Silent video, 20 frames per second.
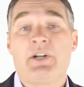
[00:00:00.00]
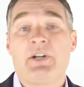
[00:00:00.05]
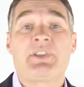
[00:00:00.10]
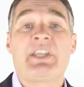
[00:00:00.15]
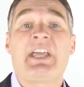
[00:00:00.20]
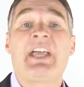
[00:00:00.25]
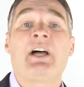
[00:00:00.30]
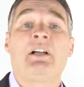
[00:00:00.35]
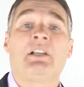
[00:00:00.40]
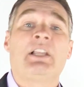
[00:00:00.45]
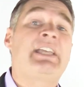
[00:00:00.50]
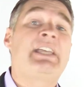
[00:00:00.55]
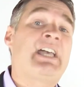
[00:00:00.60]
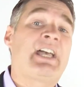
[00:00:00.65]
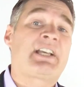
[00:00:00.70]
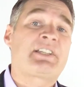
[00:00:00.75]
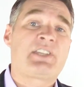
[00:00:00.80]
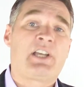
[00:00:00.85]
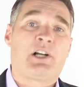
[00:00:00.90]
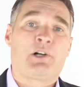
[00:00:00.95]
near the
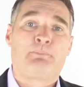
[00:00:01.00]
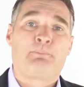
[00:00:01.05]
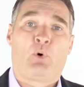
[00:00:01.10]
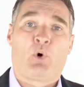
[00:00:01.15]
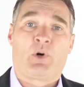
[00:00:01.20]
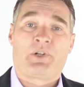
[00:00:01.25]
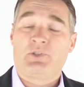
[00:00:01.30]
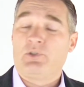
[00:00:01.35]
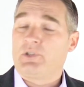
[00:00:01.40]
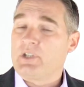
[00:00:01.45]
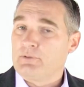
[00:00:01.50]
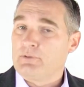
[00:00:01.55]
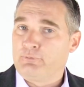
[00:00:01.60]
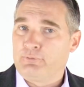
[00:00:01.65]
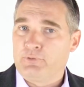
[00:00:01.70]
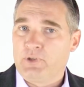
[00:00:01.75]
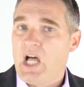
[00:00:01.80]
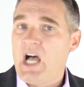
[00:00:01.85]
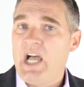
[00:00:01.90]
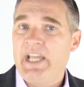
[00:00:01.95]
LAX airport. You can
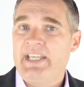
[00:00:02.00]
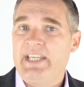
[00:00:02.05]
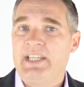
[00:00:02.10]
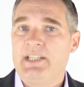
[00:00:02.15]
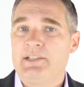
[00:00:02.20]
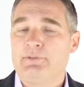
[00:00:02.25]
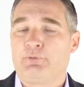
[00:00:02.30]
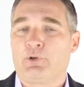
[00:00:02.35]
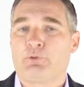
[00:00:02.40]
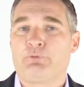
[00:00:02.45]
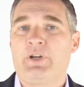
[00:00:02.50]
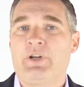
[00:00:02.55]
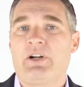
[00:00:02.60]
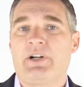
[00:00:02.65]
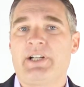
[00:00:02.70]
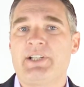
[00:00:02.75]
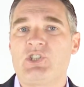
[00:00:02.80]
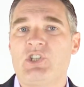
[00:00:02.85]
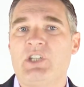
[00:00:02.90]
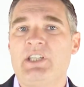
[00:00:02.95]
fly in for
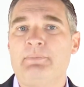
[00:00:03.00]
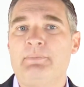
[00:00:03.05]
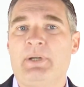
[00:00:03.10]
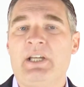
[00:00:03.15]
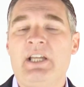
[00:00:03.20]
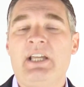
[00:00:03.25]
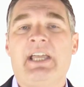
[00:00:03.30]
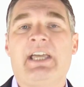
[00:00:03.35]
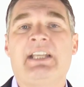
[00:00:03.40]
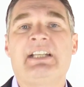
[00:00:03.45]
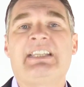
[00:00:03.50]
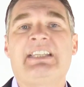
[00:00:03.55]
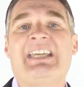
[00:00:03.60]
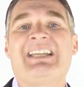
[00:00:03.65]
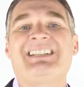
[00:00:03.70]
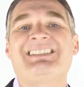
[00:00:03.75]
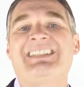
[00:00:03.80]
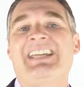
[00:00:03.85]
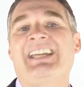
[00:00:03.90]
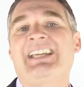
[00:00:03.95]
very cheap and
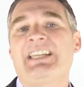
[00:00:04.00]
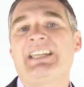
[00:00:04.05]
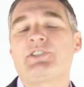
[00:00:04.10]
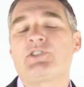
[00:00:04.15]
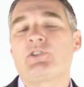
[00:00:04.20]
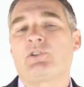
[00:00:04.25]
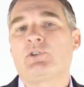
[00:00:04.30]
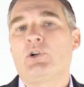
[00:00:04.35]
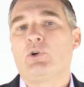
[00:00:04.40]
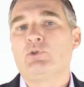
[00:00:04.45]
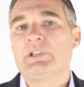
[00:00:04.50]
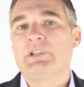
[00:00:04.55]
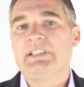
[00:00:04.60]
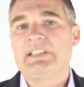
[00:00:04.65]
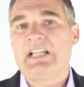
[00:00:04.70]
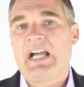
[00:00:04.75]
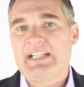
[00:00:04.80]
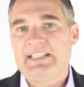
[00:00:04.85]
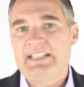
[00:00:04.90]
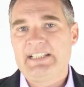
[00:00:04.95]
again, tickets are
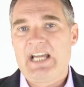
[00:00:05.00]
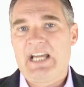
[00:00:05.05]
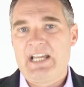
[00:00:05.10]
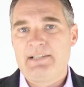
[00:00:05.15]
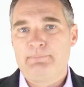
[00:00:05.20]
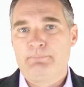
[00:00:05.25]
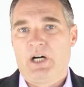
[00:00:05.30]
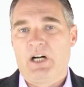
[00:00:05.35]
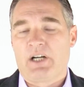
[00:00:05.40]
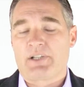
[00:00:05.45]
only 99